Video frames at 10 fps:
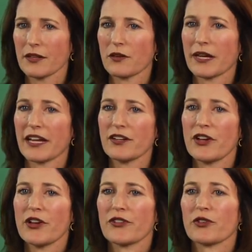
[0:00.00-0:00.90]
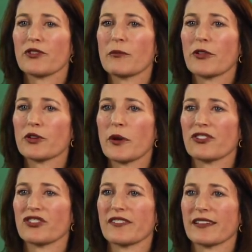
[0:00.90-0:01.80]
okay? So some other
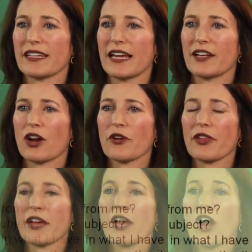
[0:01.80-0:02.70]
questions again, are they